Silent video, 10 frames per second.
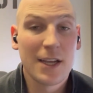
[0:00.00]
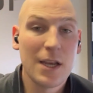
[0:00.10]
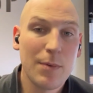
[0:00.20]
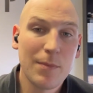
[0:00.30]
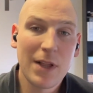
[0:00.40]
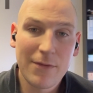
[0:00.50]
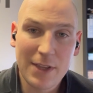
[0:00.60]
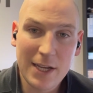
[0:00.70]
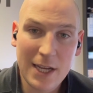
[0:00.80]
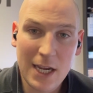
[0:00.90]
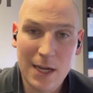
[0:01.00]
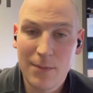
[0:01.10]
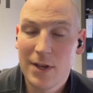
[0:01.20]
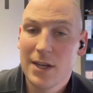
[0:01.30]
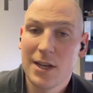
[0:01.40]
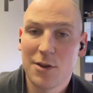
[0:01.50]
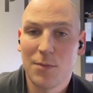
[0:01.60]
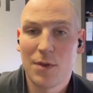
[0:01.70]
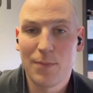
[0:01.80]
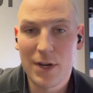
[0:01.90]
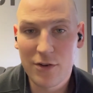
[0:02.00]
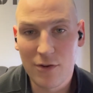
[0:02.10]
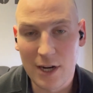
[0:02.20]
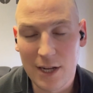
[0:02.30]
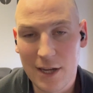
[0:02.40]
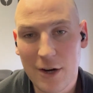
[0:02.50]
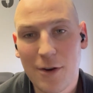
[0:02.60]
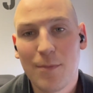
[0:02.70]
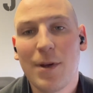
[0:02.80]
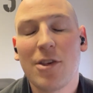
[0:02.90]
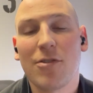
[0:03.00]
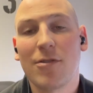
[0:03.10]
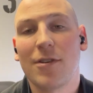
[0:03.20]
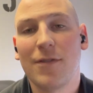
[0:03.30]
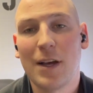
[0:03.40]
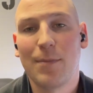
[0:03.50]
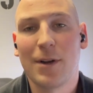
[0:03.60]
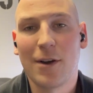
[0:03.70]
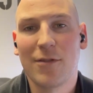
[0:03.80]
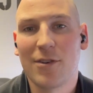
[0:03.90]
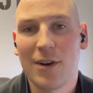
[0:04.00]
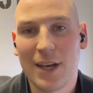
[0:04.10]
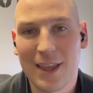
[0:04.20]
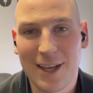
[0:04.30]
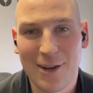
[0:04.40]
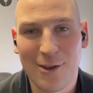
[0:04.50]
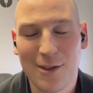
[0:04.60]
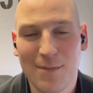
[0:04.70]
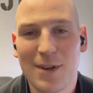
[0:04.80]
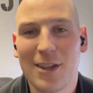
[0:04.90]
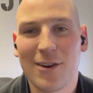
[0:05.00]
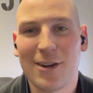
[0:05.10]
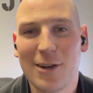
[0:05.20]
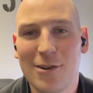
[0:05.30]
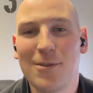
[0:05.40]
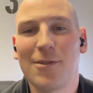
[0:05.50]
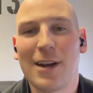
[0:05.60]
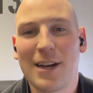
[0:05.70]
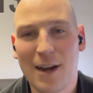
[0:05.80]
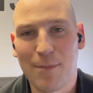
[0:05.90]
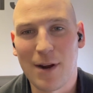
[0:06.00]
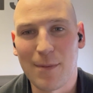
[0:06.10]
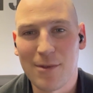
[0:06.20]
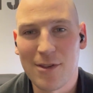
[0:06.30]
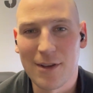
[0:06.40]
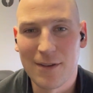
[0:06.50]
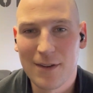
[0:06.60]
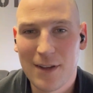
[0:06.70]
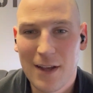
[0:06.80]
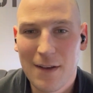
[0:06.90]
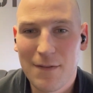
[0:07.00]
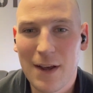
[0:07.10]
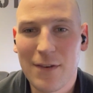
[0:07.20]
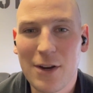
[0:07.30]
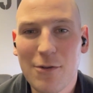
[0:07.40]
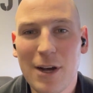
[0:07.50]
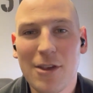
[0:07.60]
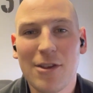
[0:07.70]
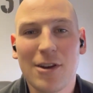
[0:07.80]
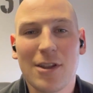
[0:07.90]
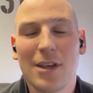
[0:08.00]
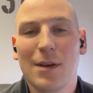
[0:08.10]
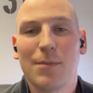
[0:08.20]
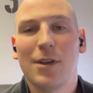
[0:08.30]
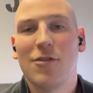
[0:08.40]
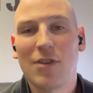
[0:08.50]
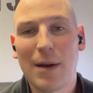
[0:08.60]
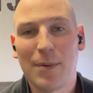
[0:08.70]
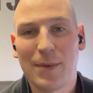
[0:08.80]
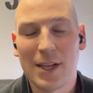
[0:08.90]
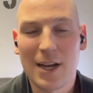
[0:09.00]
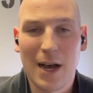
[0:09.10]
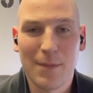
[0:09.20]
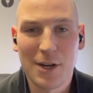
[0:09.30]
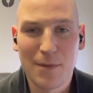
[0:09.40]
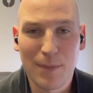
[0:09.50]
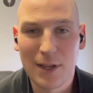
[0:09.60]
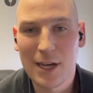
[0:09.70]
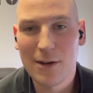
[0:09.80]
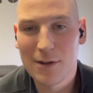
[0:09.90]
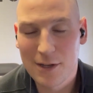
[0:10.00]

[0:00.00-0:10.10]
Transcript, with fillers: Keep them loving the game. Get some speed train in there. Make sure they're developing overall athleticism, and they're going to do great, I promise you. If you have any questions, please drop them in the comments below.